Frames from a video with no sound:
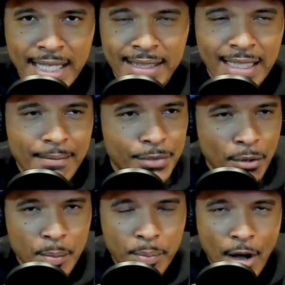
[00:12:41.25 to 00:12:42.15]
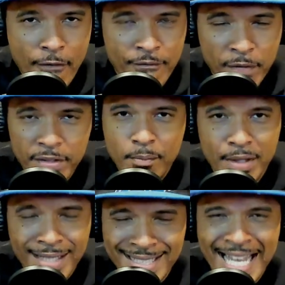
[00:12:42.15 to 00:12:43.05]
let him throw the ball 50
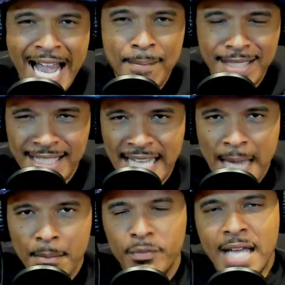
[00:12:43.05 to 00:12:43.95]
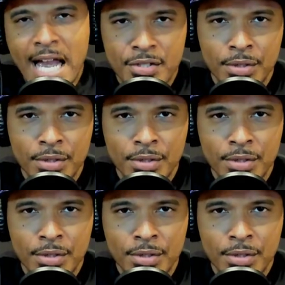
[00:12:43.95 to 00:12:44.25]
million times a game if he has to.